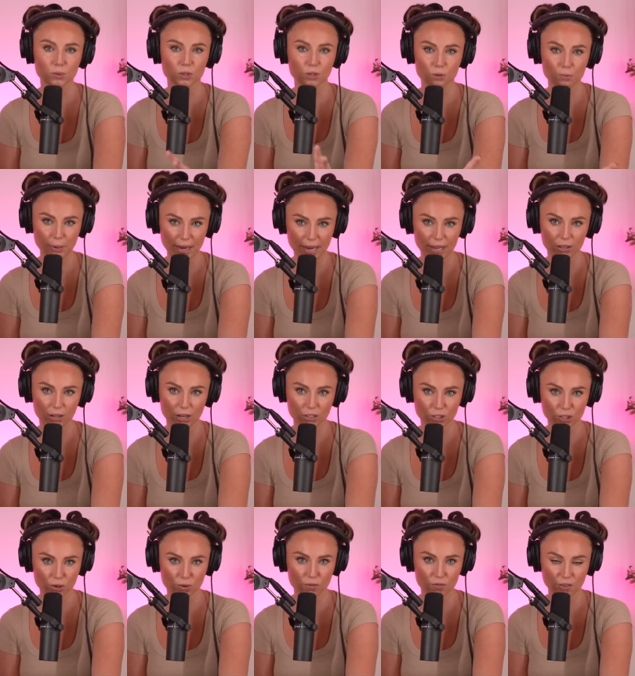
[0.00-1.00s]
with her
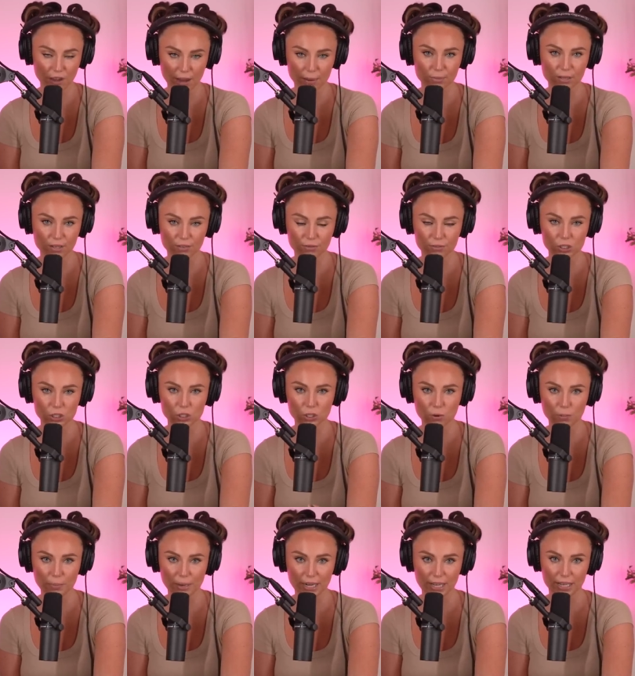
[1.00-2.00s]
biological family for
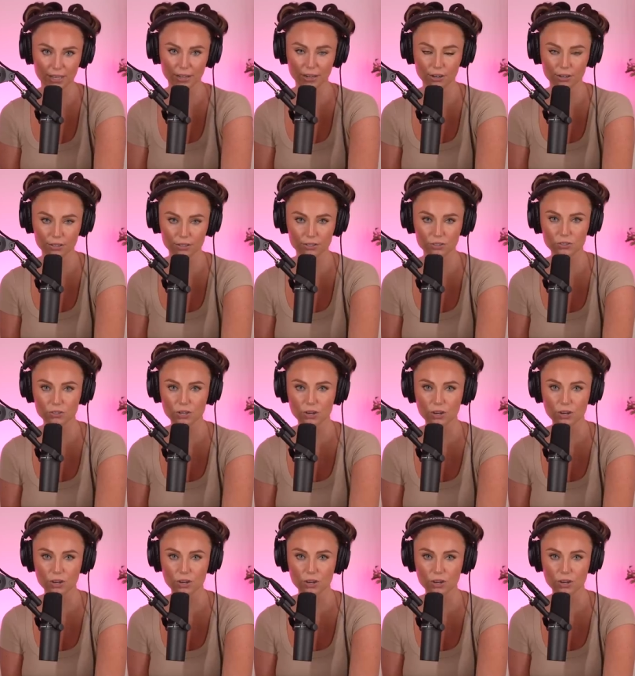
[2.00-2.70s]
so many years.